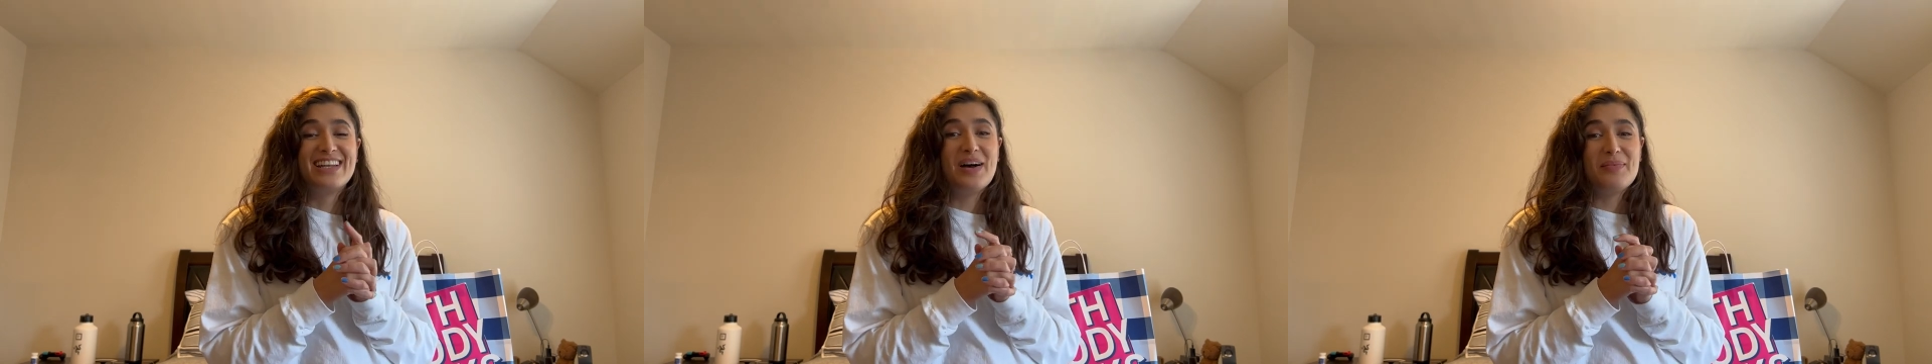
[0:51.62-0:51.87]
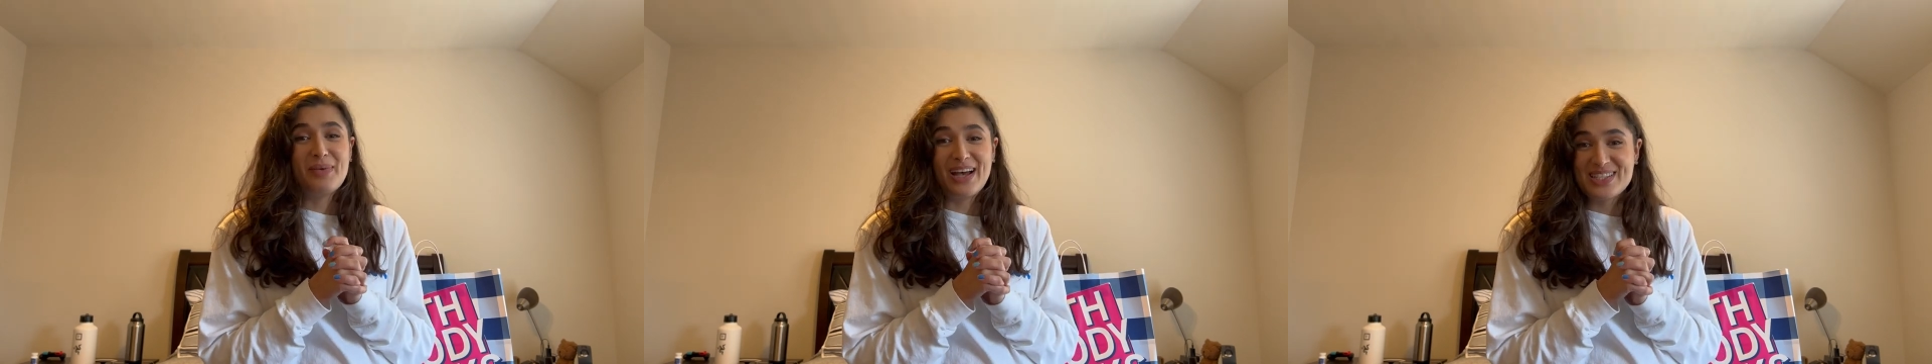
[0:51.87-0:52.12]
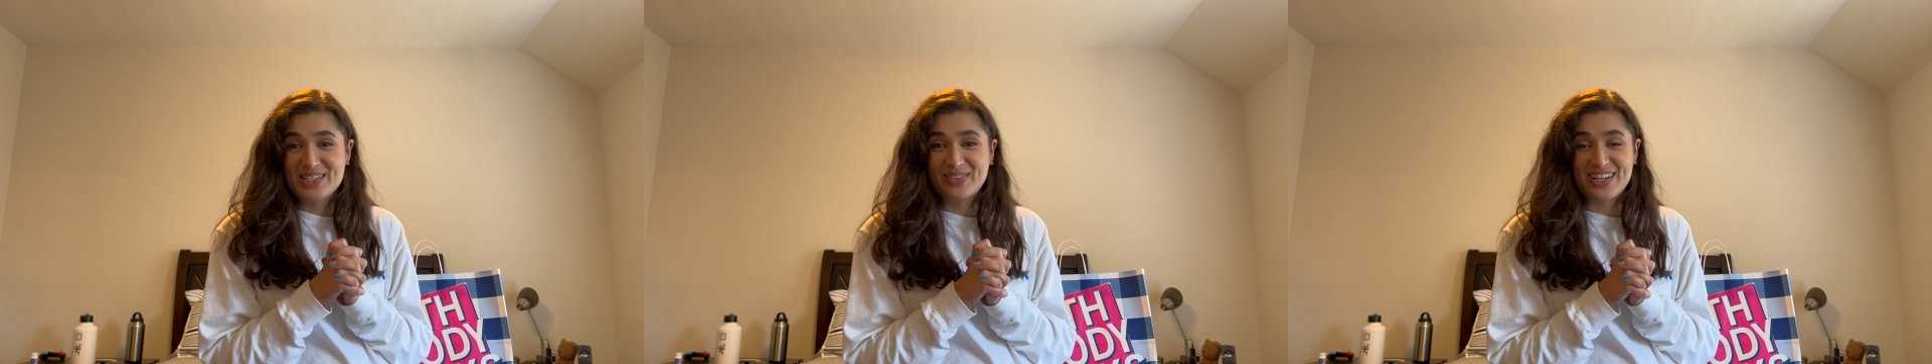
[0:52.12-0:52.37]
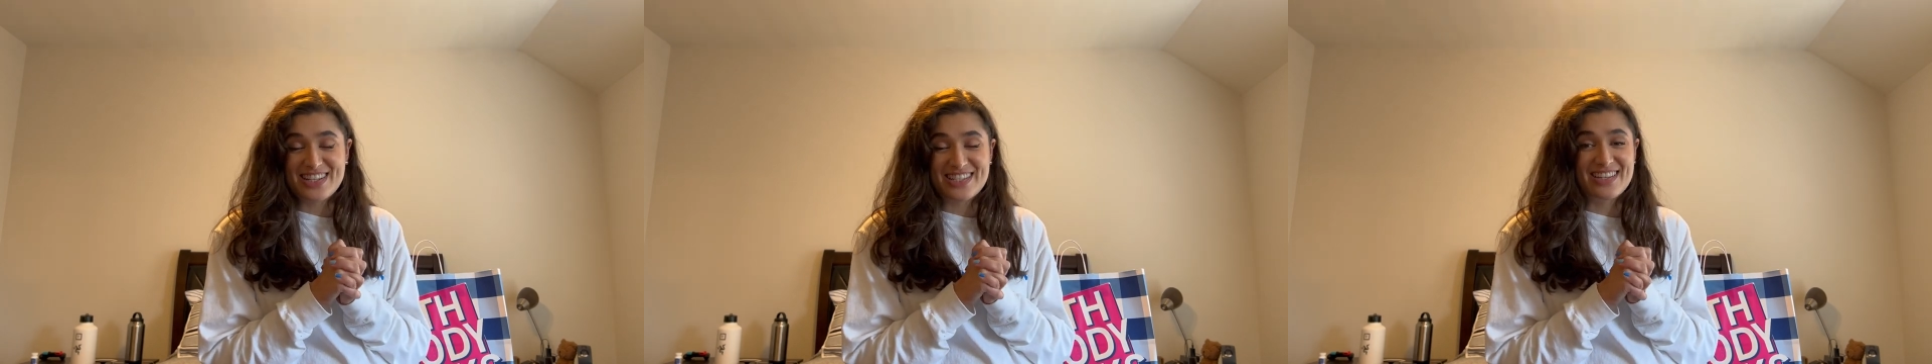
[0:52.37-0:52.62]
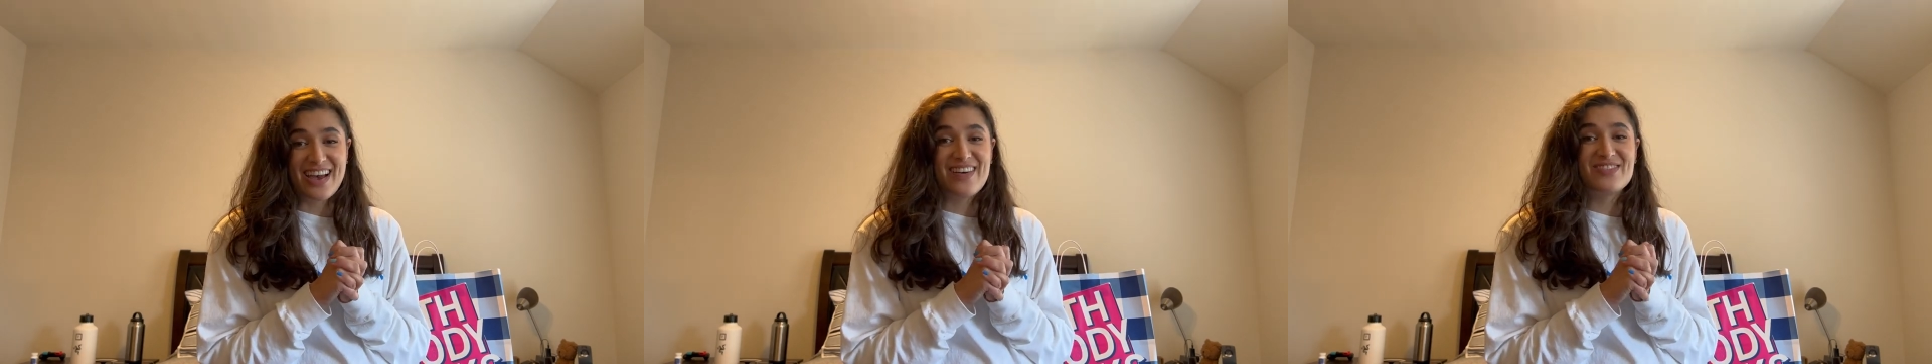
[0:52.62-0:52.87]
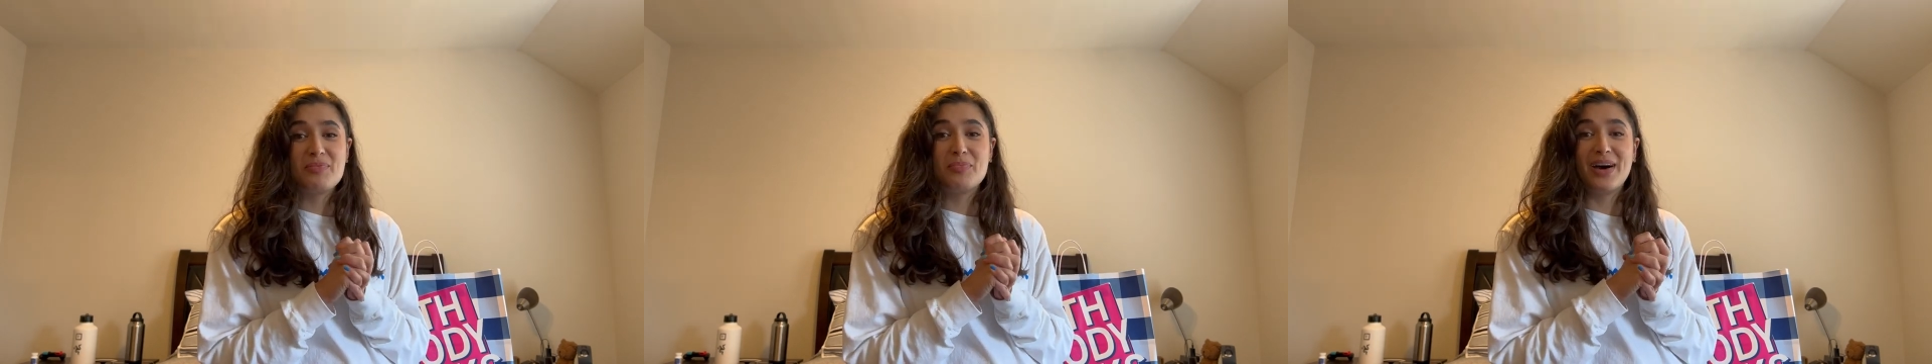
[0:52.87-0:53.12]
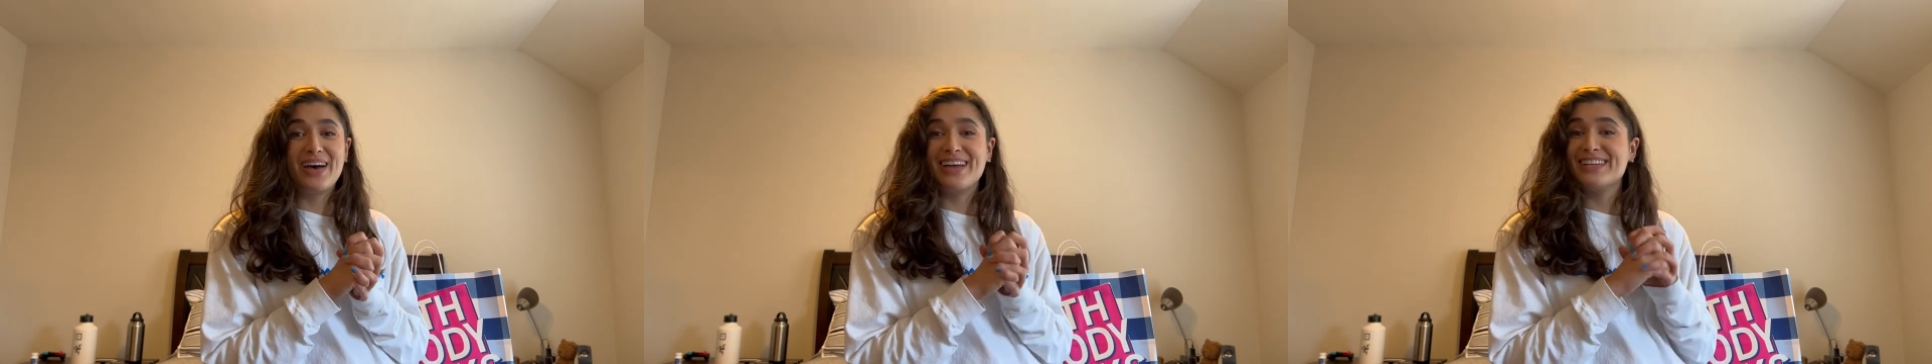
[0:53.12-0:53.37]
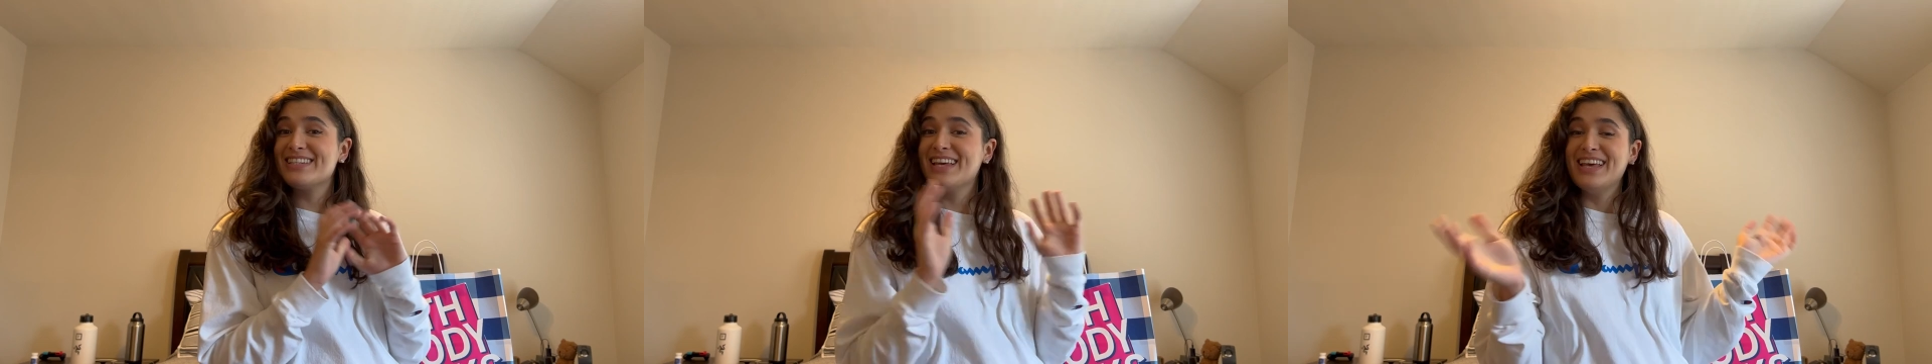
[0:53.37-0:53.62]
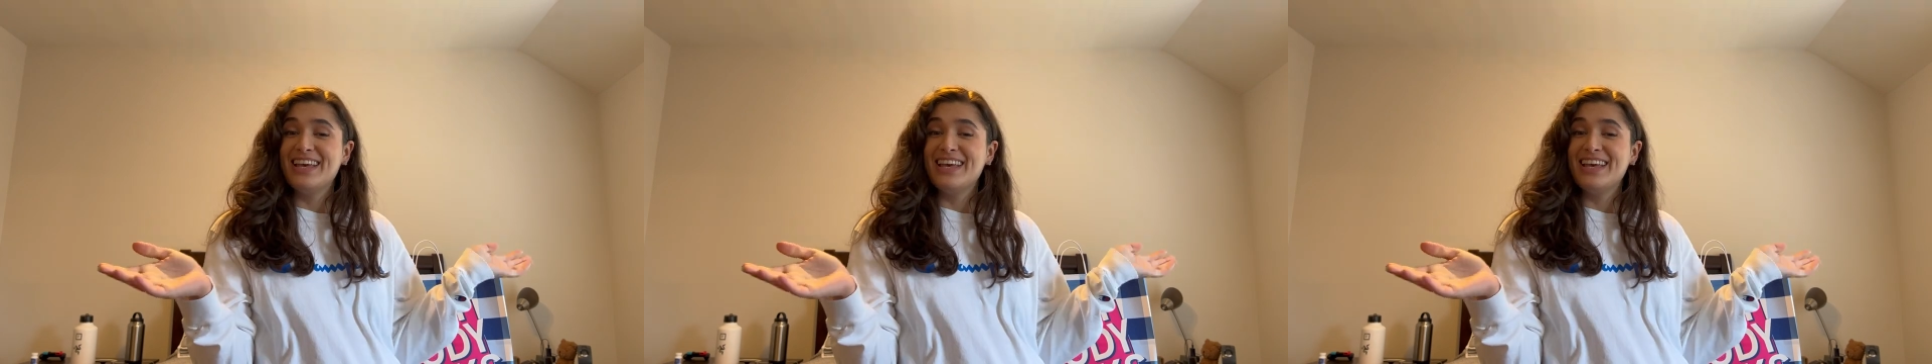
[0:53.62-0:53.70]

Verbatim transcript: not buy too much stuff, but